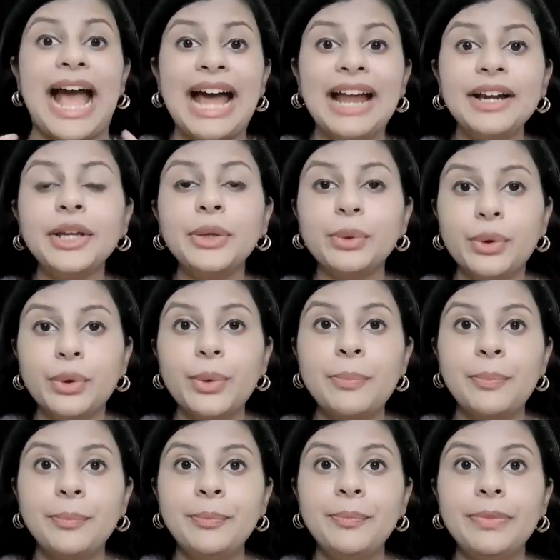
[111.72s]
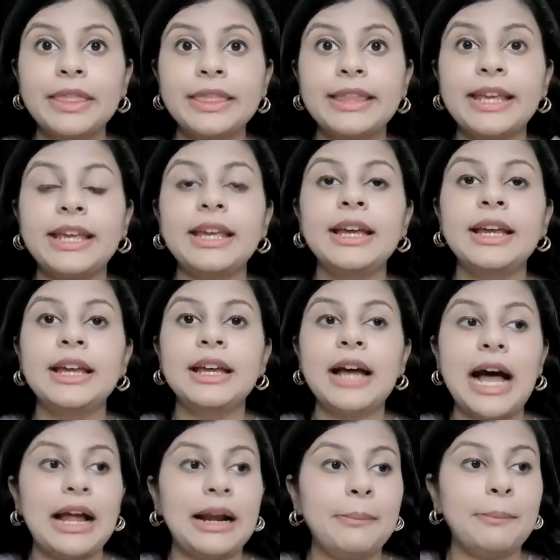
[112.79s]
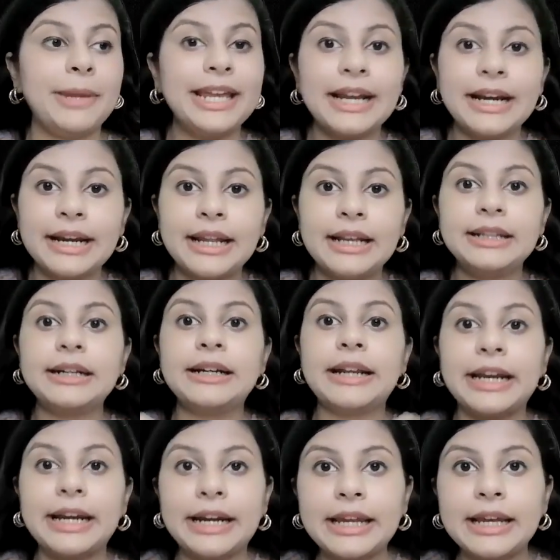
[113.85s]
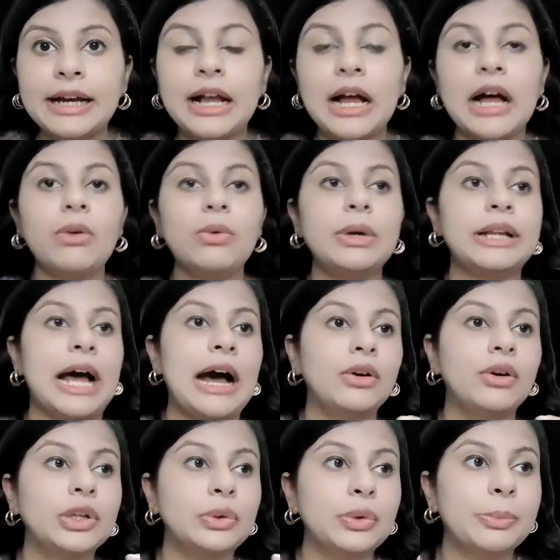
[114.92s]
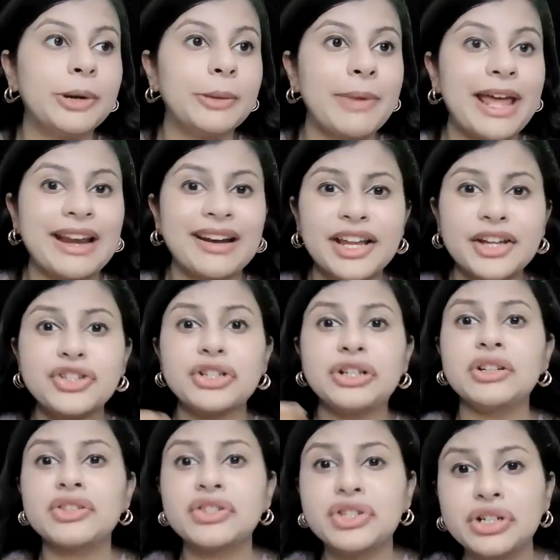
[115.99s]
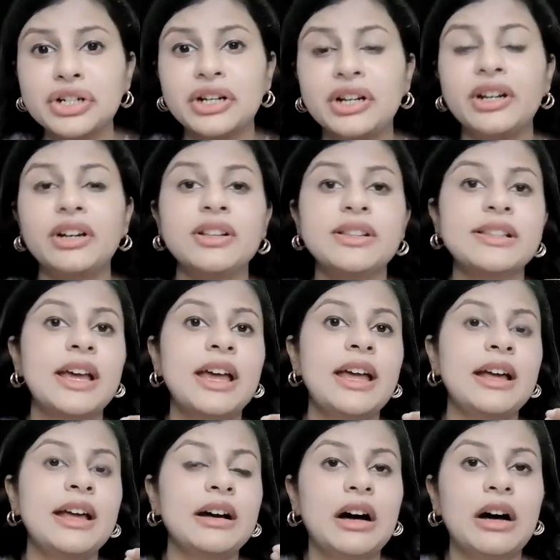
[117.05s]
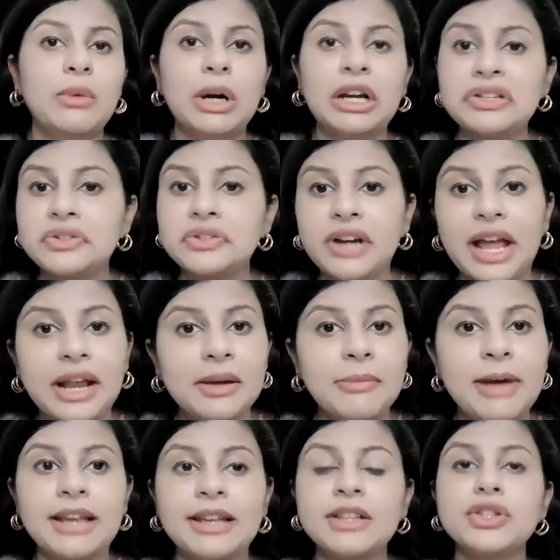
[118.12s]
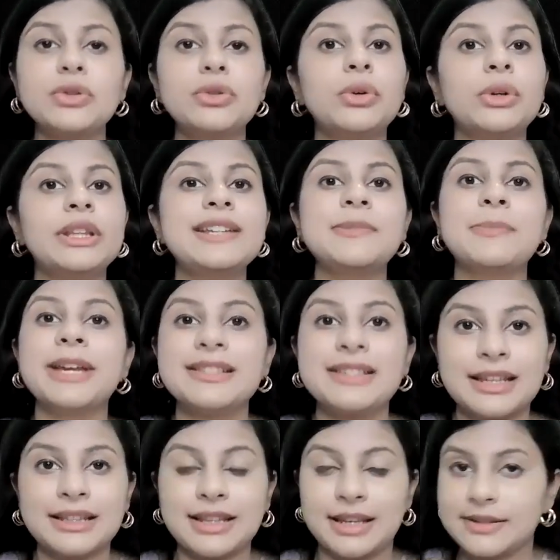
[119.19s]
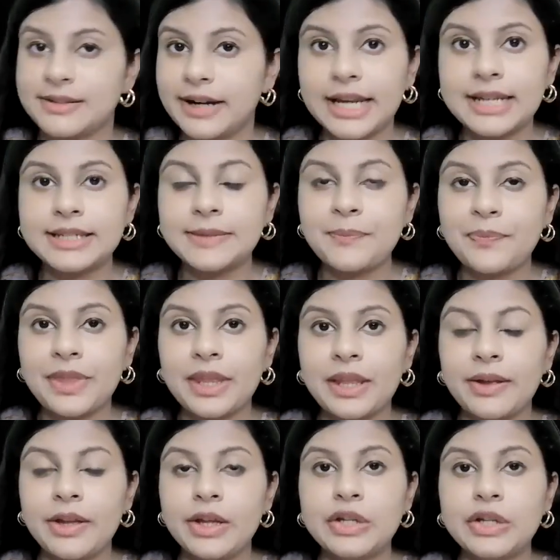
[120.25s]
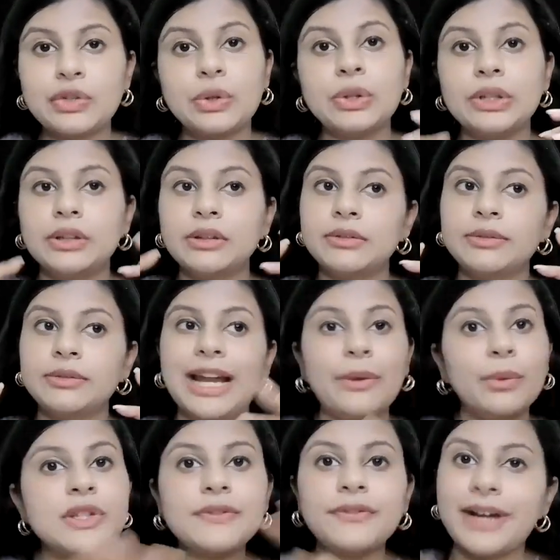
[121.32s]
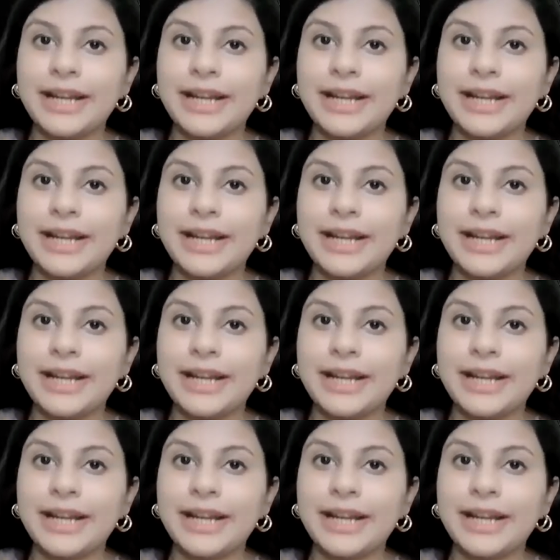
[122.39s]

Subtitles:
and you know the P&L, the trading account, how to prepare ledgers, journals, what is trial balance. You know these basic things, right? So that was